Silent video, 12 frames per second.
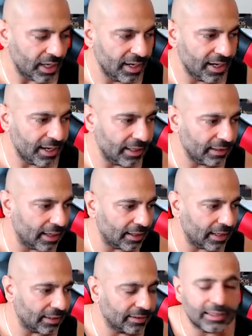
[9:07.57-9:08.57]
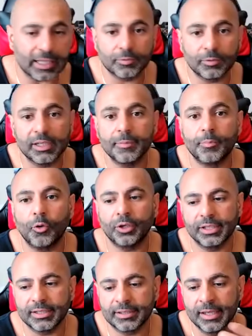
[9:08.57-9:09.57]
Uh, and and I think that's really
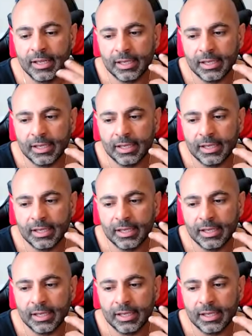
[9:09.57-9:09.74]
important. Is